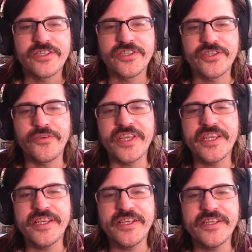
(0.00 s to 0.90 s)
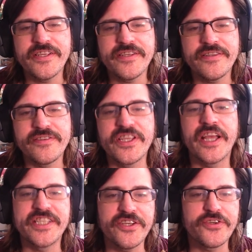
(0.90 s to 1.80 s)
the
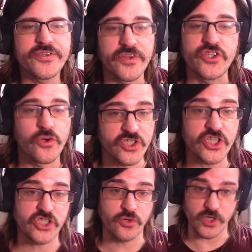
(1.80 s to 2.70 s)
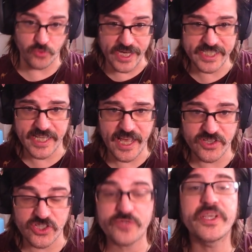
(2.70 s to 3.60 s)
idea so just to address that,
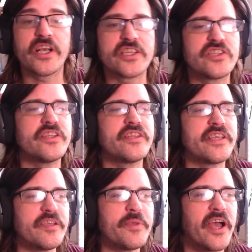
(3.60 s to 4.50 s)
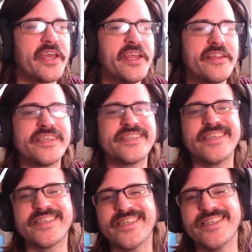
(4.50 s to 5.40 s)
just because the thinking behind it is
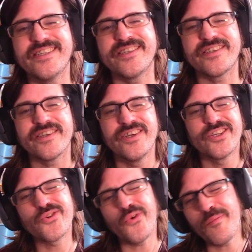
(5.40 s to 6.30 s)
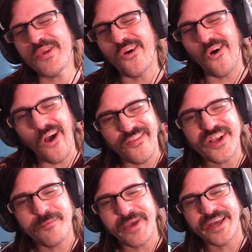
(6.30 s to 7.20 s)
this is sort of beyond the
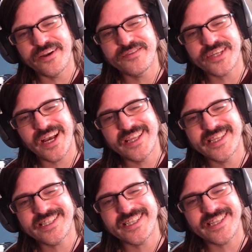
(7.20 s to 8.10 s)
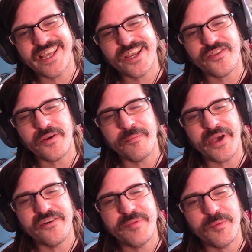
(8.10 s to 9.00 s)
competitive side. This is like the
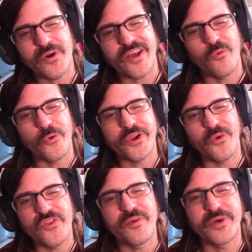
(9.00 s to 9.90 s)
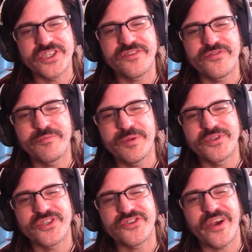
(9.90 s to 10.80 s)
competitive people kind of working with a bunch of different people
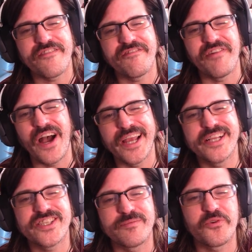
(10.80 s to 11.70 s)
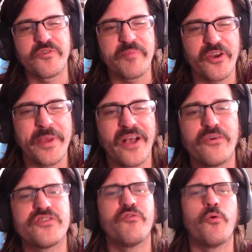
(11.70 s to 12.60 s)
to try to find some sort of better balance
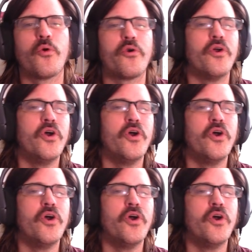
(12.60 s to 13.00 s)
for,